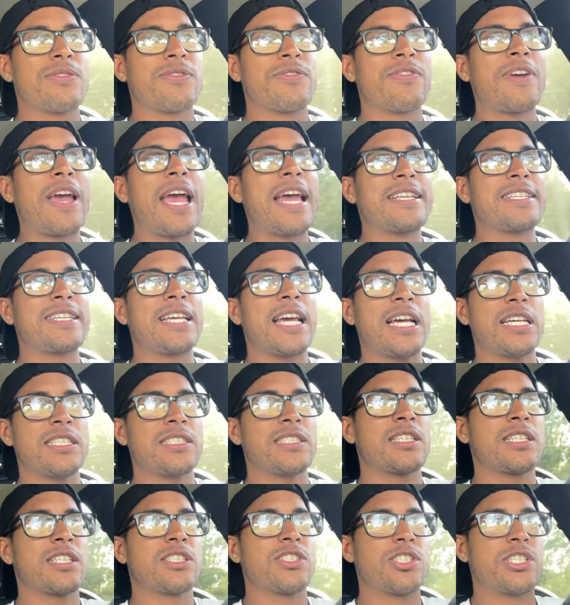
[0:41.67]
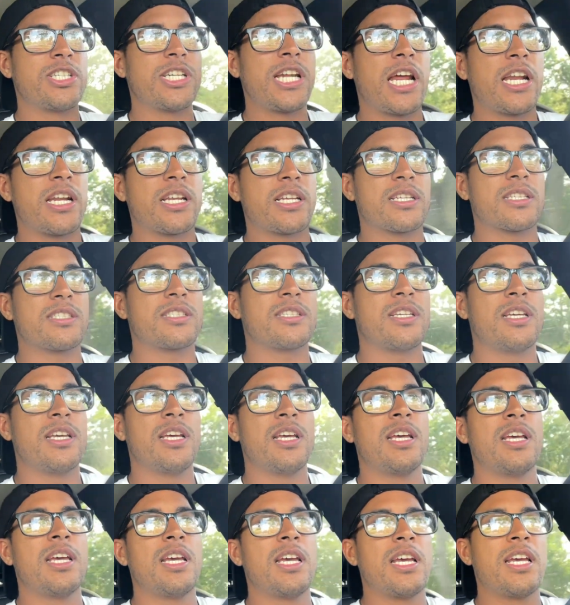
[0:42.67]
fantastic genetics.
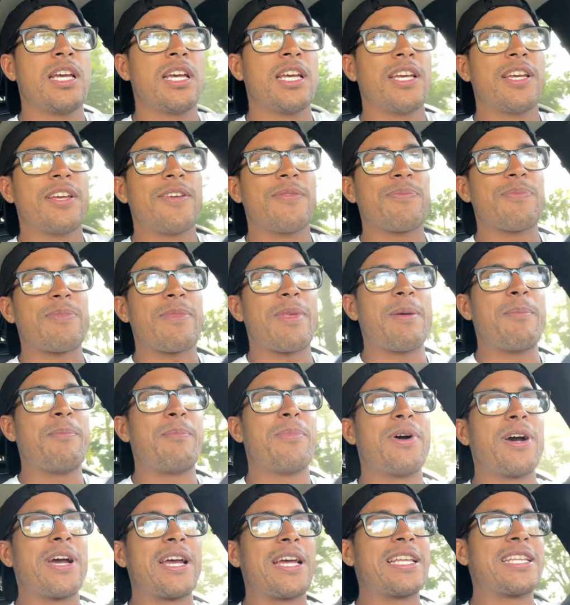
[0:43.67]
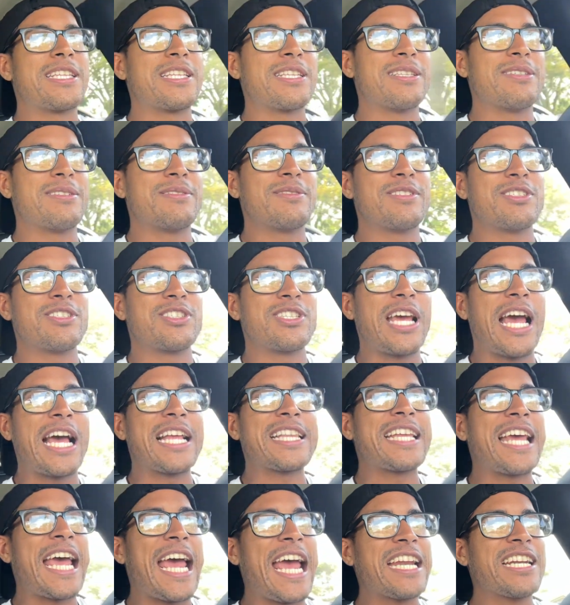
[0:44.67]
But
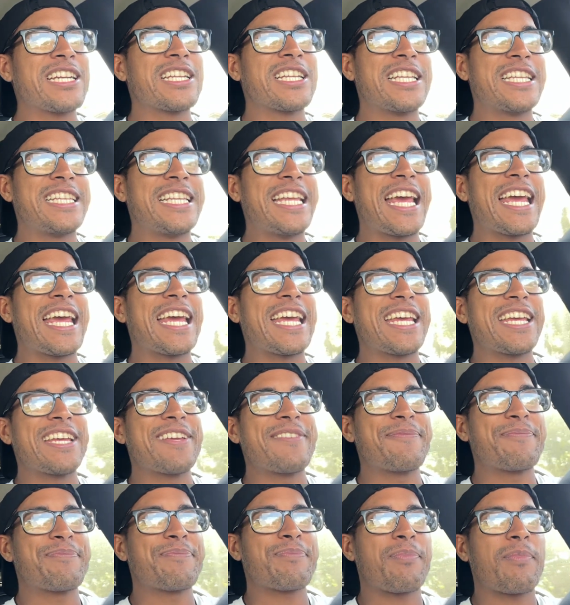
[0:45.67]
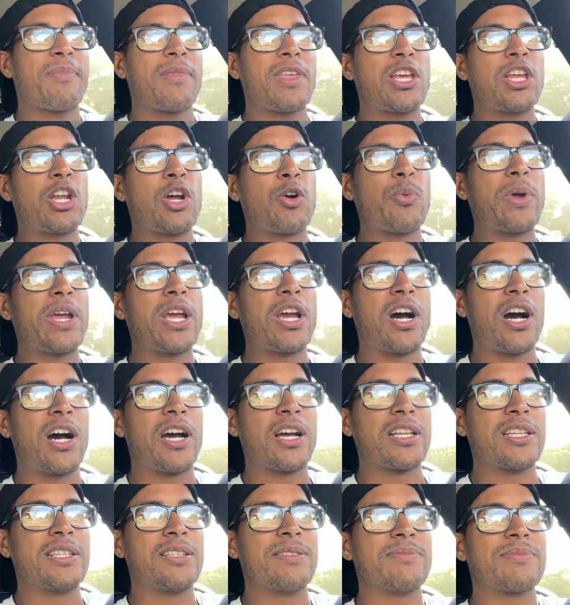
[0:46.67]
at the end of the day, you know, we
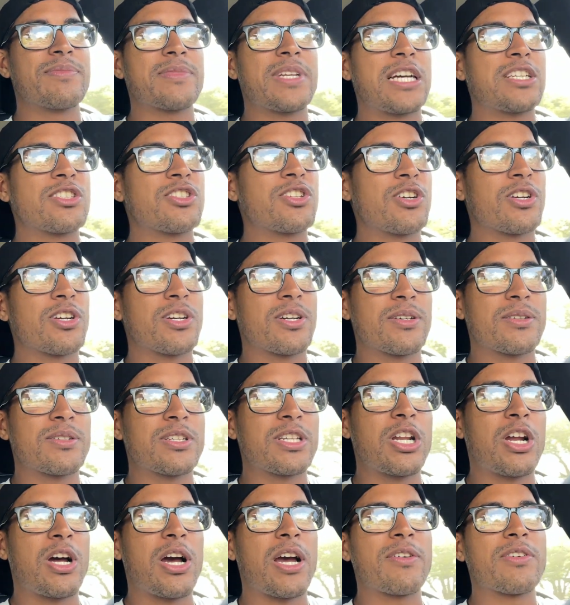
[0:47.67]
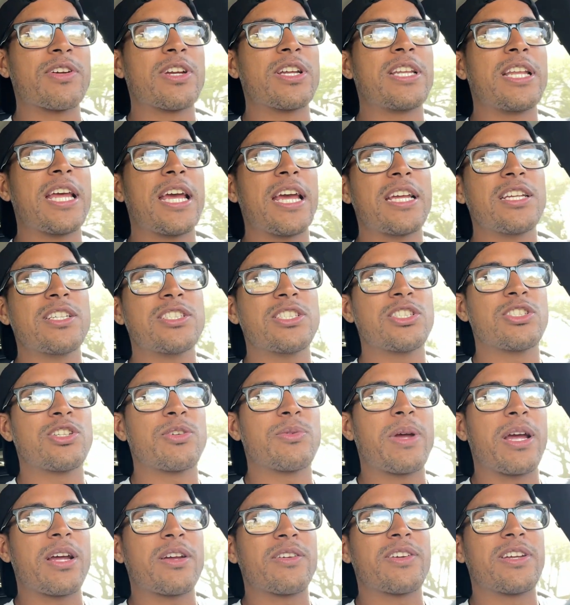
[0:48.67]
hugged. I told her, you know, have a good day. She
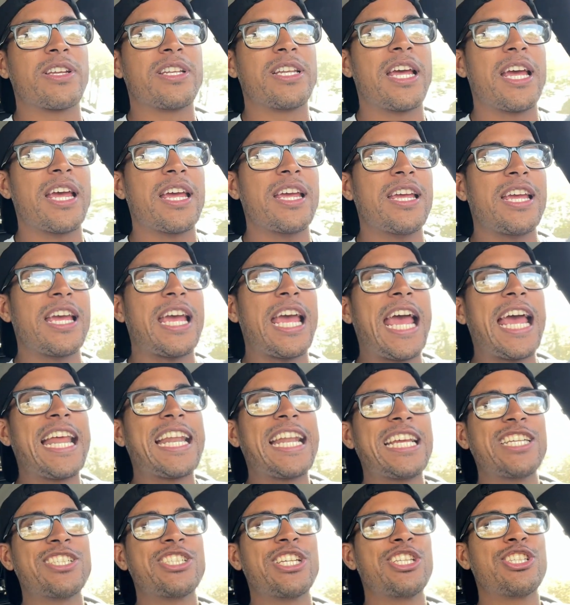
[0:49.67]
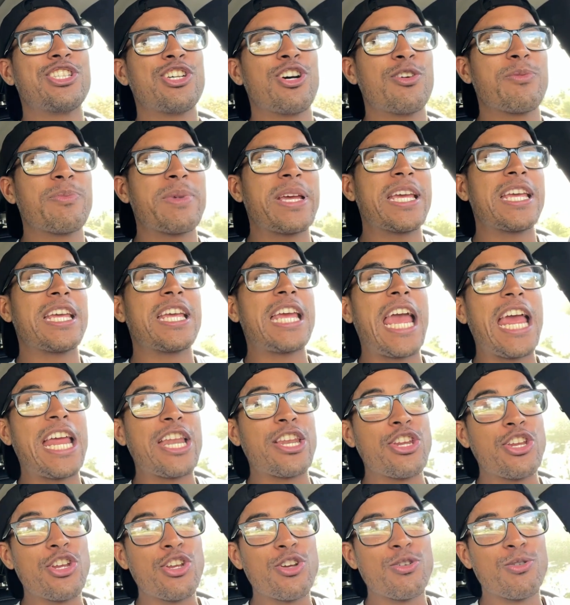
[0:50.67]
told me have a good day. And then she told me,
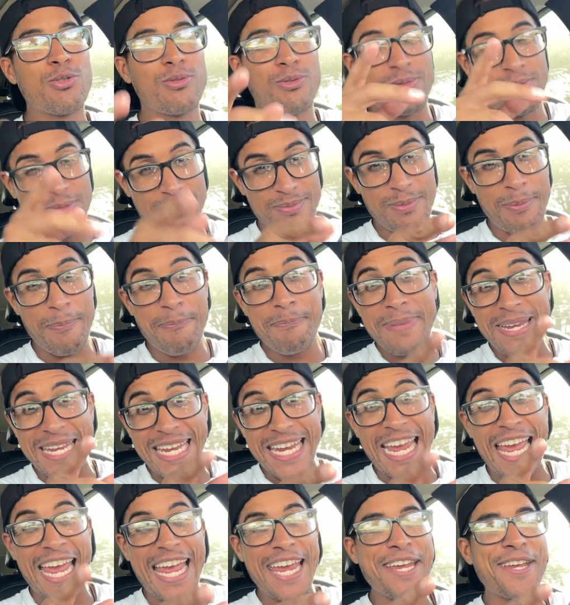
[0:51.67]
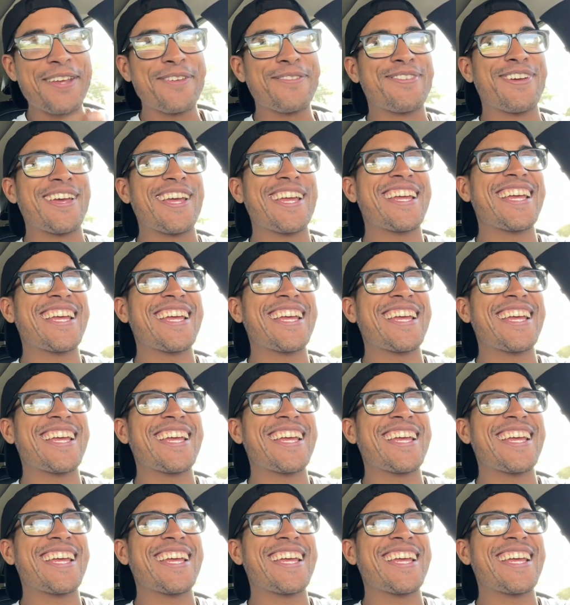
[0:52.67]
and you behave.